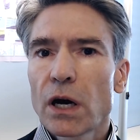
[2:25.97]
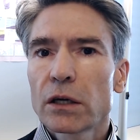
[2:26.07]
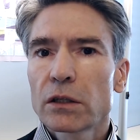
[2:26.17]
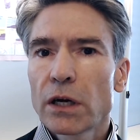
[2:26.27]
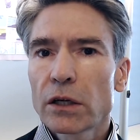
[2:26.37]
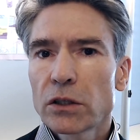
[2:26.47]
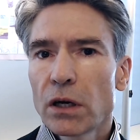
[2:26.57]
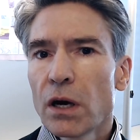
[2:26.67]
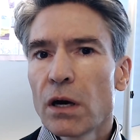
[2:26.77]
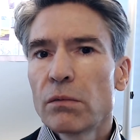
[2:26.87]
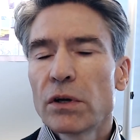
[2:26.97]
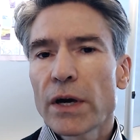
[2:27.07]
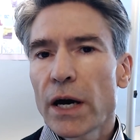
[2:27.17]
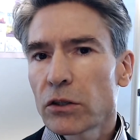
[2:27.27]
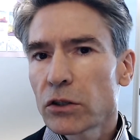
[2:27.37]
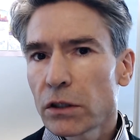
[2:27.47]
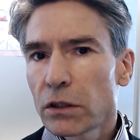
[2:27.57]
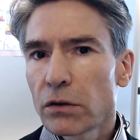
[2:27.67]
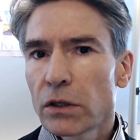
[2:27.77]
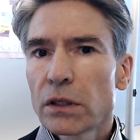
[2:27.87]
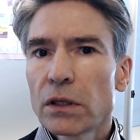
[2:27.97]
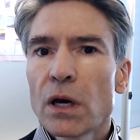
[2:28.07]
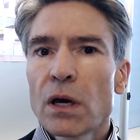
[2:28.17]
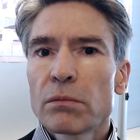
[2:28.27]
architecture with edge security,